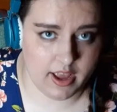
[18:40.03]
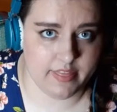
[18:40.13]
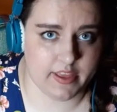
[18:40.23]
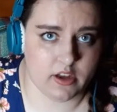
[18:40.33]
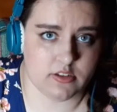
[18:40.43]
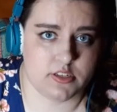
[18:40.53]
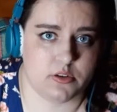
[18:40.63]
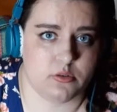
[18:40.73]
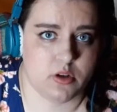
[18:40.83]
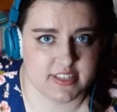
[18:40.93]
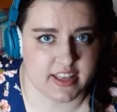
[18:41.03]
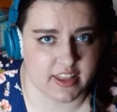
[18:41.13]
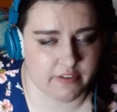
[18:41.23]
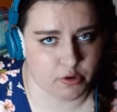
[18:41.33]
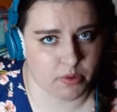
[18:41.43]
And they also say
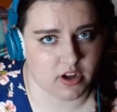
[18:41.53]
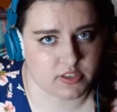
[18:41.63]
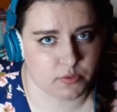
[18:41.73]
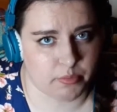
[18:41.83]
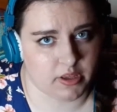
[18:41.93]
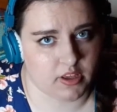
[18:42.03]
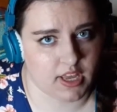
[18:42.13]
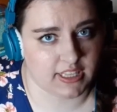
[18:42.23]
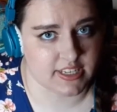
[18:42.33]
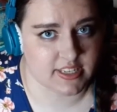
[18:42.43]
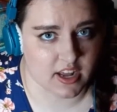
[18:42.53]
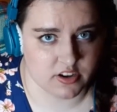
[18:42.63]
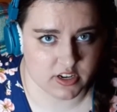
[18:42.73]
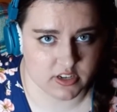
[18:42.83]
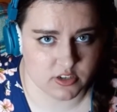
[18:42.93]
that every box will be at least
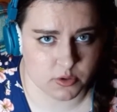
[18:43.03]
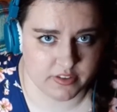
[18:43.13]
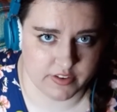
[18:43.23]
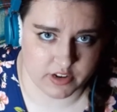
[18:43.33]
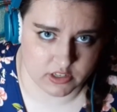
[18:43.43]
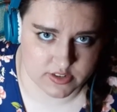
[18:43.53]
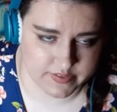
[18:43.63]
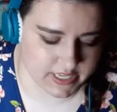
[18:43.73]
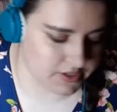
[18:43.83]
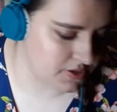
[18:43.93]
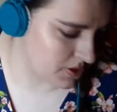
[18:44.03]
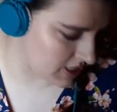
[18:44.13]
$125 in value, so